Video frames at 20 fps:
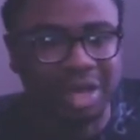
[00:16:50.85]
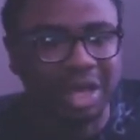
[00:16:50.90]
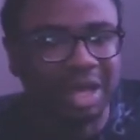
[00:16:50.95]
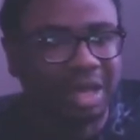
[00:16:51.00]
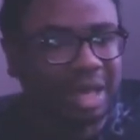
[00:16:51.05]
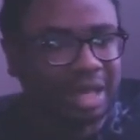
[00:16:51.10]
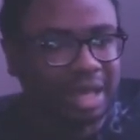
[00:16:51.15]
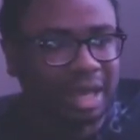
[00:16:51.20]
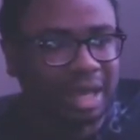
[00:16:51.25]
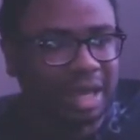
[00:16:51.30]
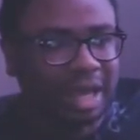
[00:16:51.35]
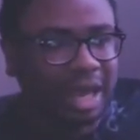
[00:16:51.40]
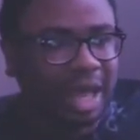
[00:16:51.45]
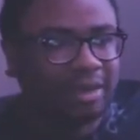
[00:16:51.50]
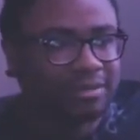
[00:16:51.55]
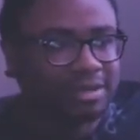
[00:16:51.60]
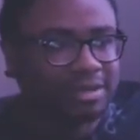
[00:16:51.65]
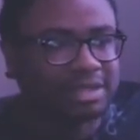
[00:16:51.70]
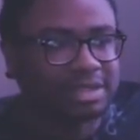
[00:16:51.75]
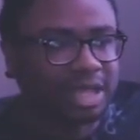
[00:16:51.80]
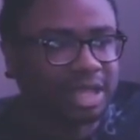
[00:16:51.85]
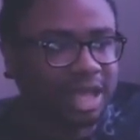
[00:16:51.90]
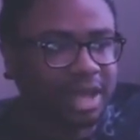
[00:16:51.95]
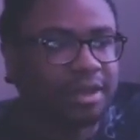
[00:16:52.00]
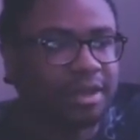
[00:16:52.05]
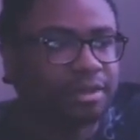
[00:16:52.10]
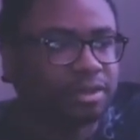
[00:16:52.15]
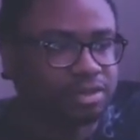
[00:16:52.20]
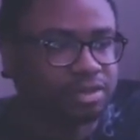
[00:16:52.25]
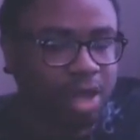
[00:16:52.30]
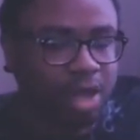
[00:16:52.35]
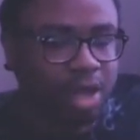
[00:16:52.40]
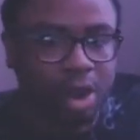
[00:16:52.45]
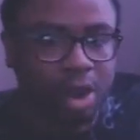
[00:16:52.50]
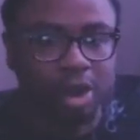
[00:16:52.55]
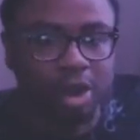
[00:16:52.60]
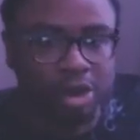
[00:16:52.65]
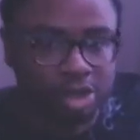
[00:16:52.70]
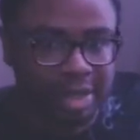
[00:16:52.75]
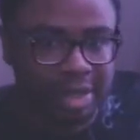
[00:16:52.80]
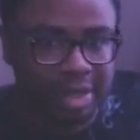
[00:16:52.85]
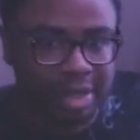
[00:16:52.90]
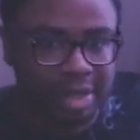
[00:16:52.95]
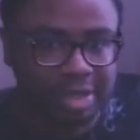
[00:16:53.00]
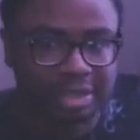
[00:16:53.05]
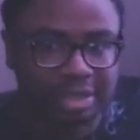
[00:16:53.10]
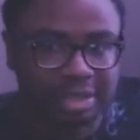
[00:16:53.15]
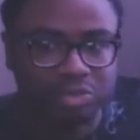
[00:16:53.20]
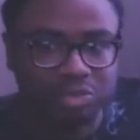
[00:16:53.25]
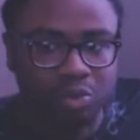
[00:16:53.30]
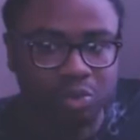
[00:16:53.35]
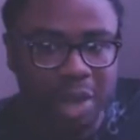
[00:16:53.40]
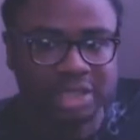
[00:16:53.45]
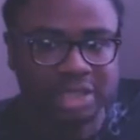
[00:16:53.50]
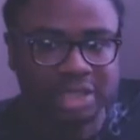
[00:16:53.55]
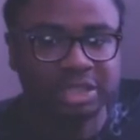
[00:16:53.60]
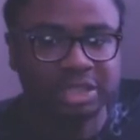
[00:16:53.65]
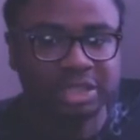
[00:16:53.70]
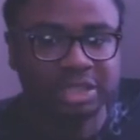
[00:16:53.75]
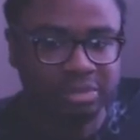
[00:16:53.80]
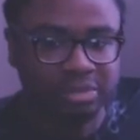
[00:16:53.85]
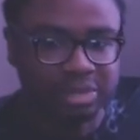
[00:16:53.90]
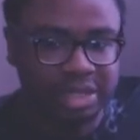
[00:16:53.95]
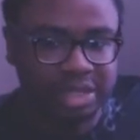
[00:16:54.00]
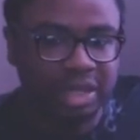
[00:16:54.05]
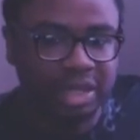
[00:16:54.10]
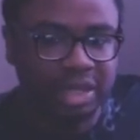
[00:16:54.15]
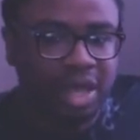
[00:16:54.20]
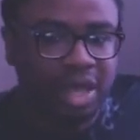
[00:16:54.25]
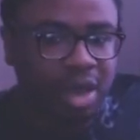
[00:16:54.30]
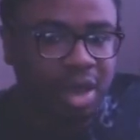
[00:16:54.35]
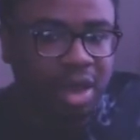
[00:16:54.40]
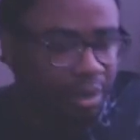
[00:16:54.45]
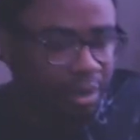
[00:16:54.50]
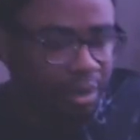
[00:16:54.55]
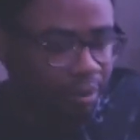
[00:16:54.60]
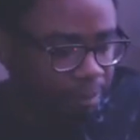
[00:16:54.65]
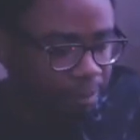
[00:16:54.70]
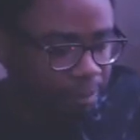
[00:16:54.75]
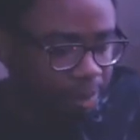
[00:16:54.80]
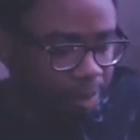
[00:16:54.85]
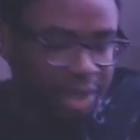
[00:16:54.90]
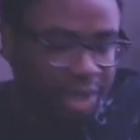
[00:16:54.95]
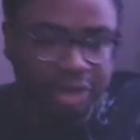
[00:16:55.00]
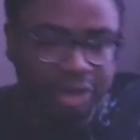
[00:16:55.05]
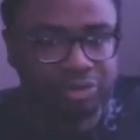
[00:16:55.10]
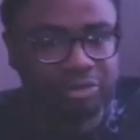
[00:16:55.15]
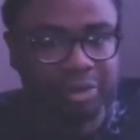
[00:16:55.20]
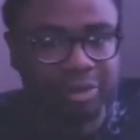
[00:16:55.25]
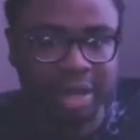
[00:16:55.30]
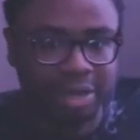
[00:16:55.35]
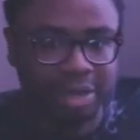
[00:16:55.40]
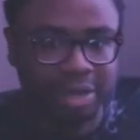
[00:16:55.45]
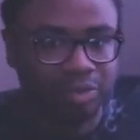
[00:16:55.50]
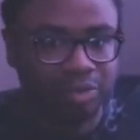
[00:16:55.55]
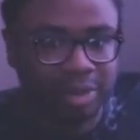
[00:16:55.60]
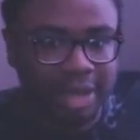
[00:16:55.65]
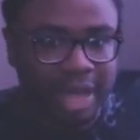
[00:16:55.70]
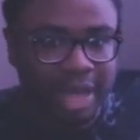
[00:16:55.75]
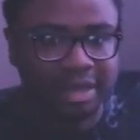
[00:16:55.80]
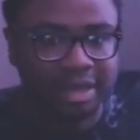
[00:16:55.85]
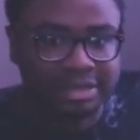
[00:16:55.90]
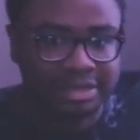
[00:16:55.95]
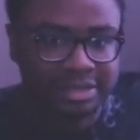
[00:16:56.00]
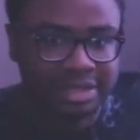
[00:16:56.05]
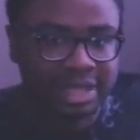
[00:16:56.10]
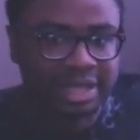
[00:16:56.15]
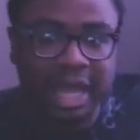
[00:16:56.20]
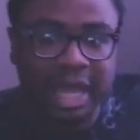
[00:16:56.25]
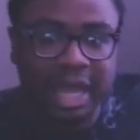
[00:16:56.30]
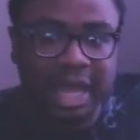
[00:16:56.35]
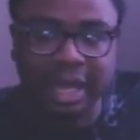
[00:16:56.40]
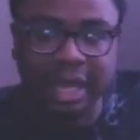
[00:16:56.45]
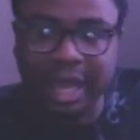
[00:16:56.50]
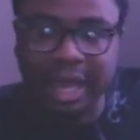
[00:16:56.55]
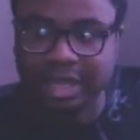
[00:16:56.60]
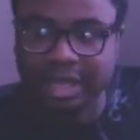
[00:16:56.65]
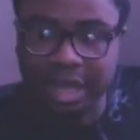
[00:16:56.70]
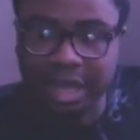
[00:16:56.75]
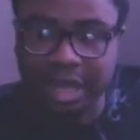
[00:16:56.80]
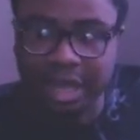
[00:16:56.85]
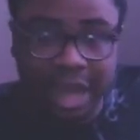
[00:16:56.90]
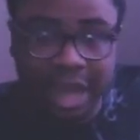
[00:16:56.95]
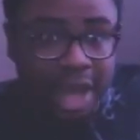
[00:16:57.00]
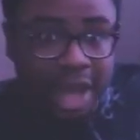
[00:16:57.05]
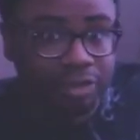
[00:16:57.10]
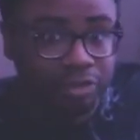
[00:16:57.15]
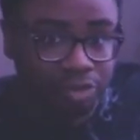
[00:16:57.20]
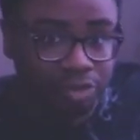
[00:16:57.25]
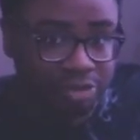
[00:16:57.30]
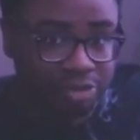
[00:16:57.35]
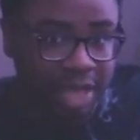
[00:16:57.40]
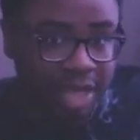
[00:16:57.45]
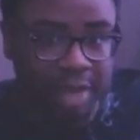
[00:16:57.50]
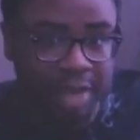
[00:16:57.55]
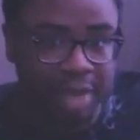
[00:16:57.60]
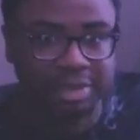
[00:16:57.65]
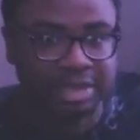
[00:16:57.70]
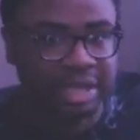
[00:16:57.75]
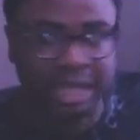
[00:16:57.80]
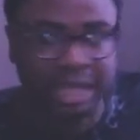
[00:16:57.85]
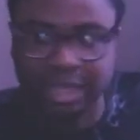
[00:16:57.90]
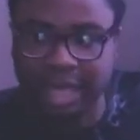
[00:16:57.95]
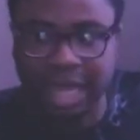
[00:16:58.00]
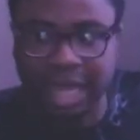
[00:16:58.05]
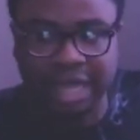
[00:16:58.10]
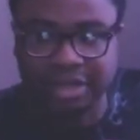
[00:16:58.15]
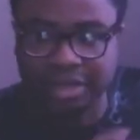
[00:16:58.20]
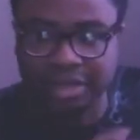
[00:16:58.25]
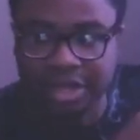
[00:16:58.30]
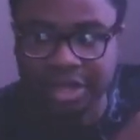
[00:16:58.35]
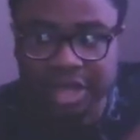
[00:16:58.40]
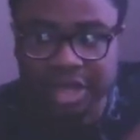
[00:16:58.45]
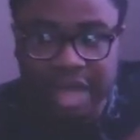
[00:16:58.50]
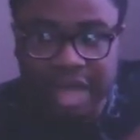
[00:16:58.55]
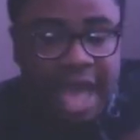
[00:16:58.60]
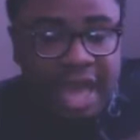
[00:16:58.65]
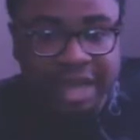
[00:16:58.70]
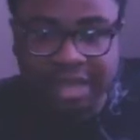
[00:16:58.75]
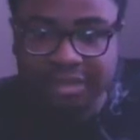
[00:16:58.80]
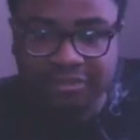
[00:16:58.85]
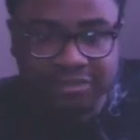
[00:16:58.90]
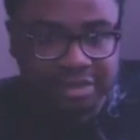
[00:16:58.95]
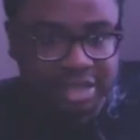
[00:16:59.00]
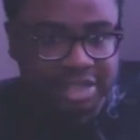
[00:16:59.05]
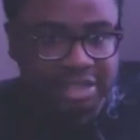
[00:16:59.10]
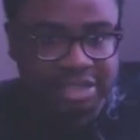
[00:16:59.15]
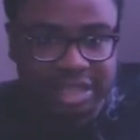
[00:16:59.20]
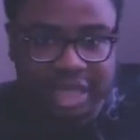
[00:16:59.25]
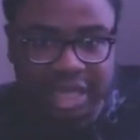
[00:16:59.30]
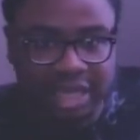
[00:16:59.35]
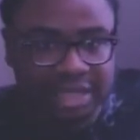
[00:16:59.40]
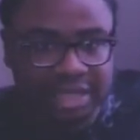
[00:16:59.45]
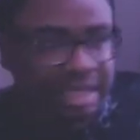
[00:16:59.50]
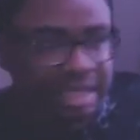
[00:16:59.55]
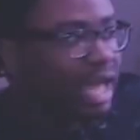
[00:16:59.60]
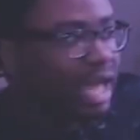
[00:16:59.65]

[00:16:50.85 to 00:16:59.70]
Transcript: Like a lot of these characters are you, and just watching them get obliterated without a second, like collateral damage, like not even a chance.